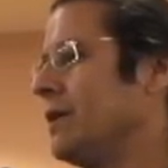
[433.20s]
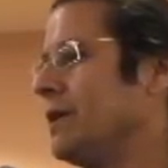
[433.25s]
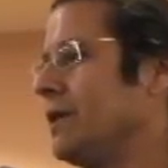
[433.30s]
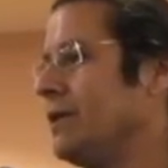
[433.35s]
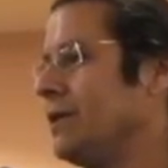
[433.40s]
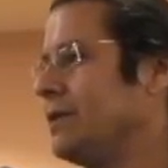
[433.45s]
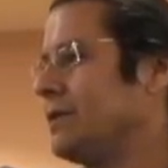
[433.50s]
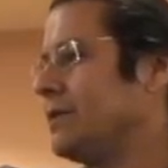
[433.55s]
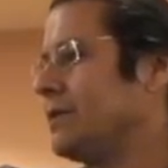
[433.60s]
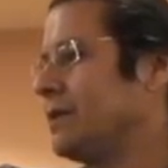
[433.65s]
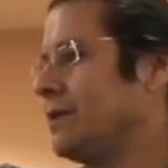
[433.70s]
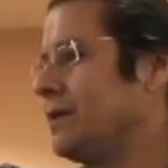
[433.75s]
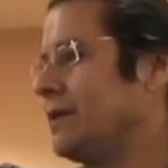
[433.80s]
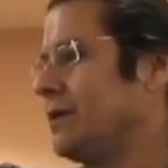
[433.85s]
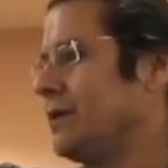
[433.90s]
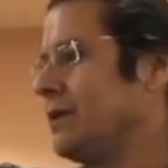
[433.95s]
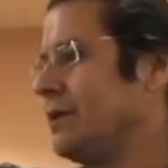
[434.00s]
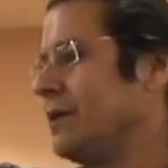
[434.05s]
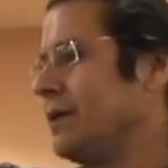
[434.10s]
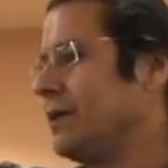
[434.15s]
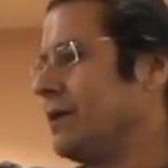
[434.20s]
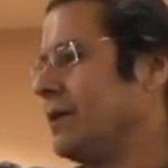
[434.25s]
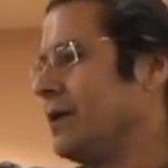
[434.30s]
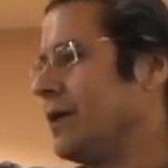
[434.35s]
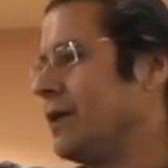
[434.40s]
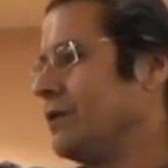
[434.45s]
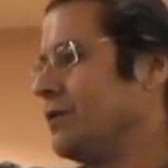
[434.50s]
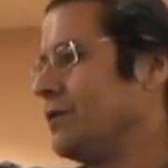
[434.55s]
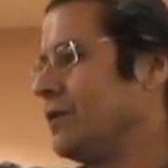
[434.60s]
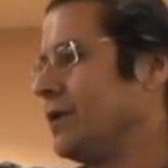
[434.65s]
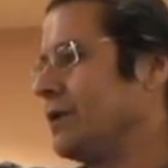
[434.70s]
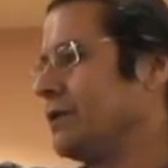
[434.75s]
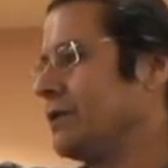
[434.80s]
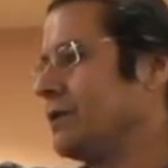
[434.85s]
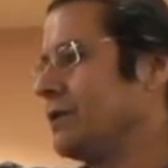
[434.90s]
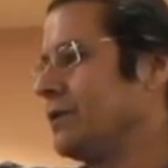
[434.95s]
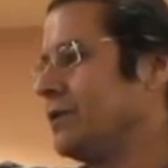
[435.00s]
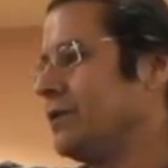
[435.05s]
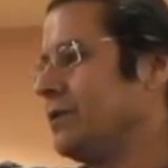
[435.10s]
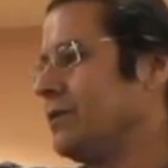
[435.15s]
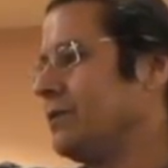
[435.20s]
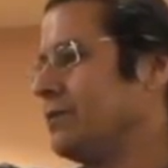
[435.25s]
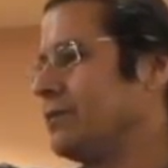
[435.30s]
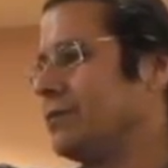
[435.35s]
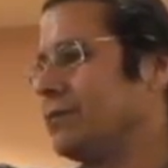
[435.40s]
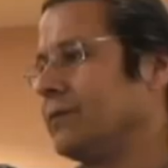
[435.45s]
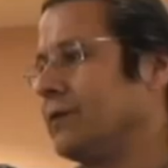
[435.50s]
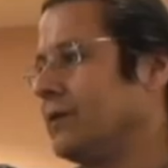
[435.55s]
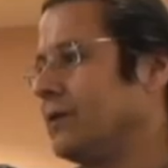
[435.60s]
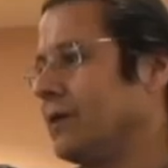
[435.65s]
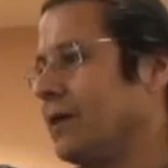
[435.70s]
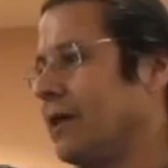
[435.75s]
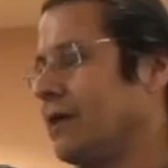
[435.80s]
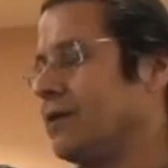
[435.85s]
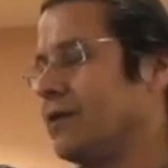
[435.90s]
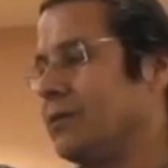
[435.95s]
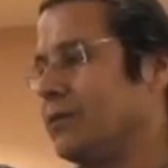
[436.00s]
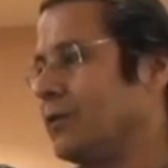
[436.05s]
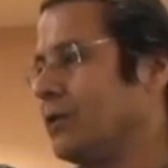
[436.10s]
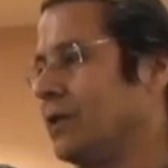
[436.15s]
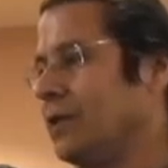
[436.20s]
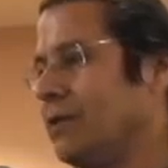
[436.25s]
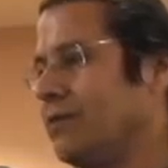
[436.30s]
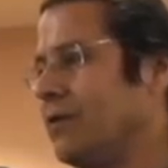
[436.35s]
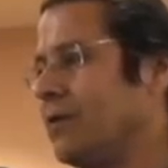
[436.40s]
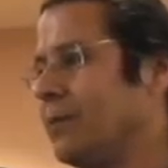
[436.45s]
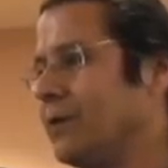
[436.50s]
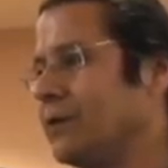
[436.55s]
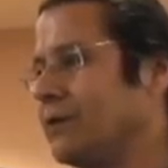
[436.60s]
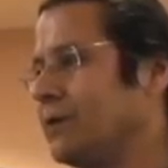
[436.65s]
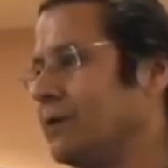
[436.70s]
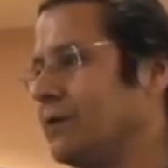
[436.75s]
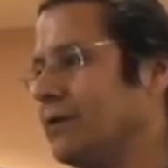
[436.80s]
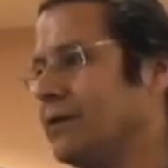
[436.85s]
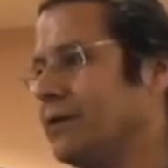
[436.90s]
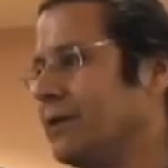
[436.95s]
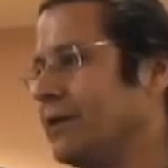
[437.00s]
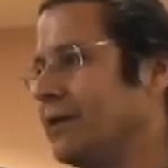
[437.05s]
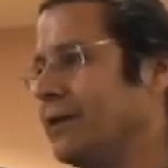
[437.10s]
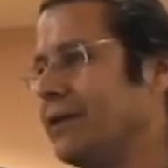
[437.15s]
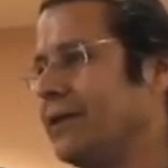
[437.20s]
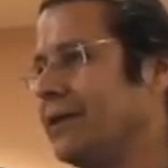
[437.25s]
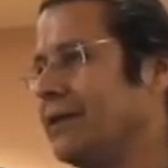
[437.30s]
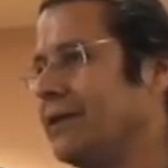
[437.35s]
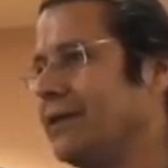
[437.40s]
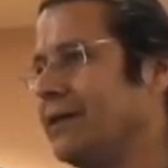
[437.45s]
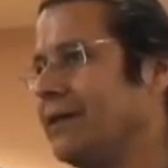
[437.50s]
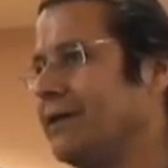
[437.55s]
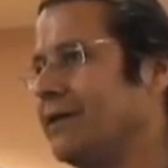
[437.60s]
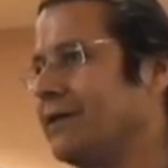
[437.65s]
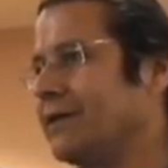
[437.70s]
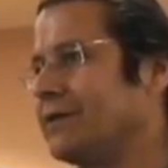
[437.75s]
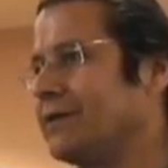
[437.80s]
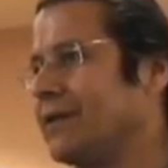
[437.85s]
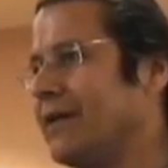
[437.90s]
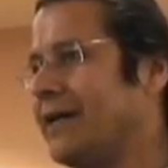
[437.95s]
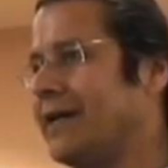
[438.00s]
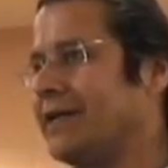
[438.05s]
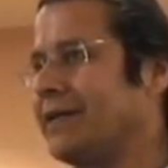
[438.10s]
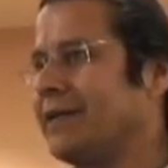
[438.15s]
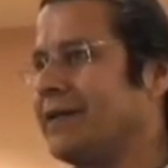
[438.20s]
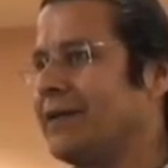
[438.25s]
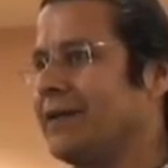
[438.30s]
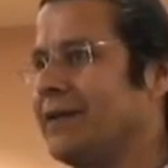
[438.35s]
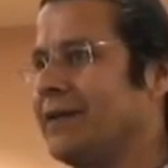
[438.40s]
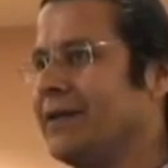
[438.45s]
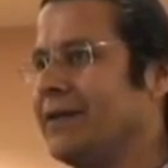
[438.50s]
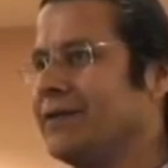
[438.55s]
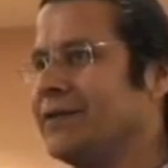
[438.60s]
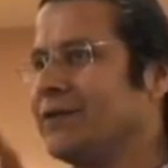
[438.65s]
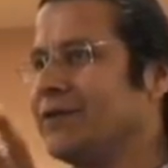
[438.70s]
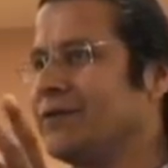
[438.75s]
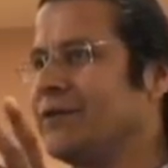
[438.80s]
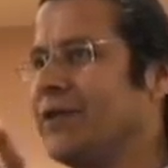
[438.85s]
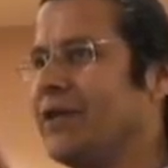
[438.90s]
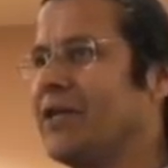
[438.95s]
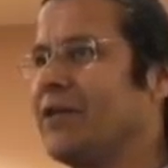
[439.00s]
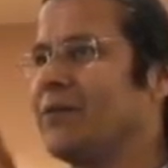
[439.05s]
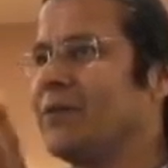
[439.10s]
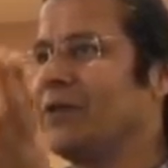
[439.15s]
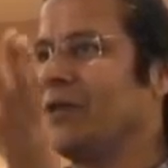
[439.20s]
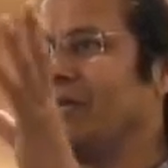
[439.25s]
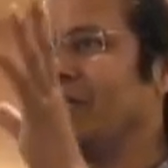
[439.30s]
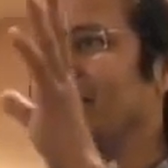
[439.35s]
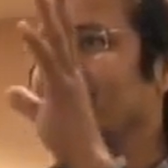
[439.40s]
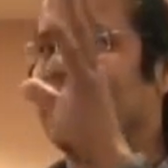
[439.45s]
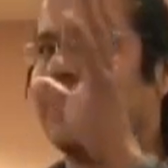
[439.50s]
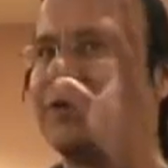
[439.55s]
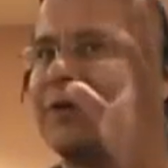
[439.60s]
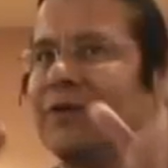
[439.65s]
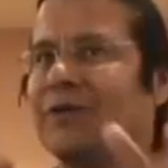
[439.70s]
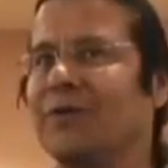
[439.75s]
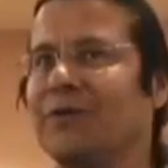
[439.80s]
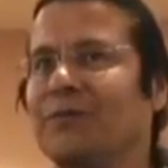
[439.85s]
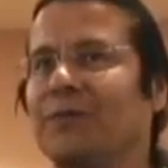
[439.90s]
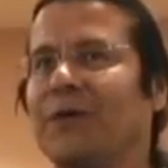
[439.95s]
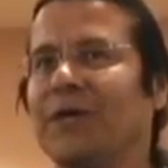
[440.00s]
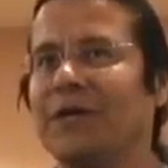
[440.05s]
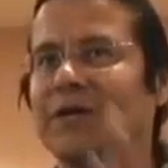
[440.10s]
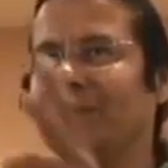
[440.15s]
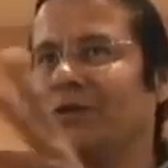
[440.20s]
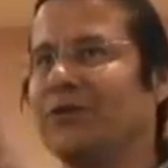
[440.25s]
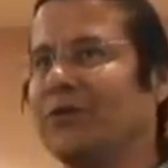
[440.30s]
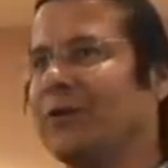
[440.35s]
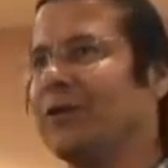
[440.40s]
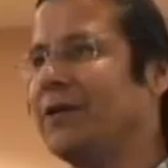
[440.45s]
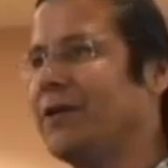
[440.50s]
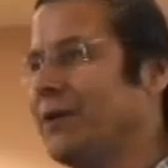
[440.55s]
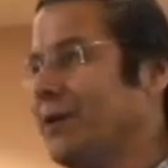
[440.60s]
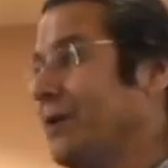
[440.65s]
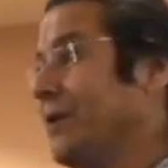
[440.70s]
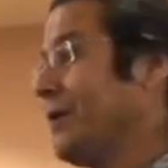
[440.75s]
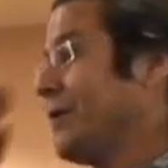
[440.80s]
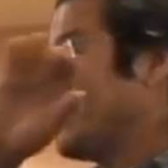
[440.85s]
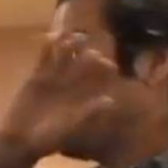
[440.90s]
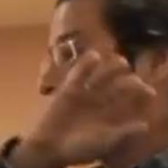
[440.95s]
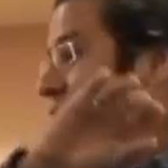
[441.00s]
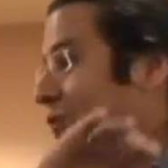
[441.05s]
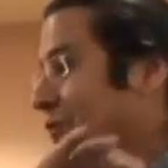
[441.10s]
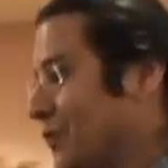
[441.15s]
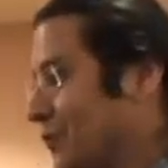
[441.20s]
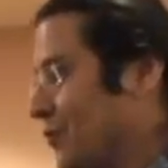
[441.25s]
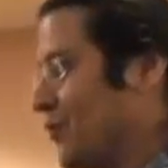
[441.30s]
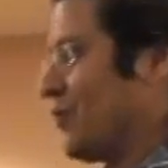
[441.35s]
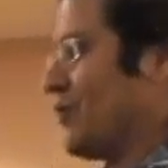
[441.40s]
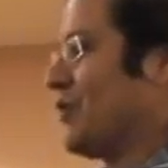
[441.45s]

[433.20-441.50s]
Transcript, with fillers: east on US 2. I couldn't believe how much clear cutting they did there. It's not sustainably picking a tree here and there. It's just,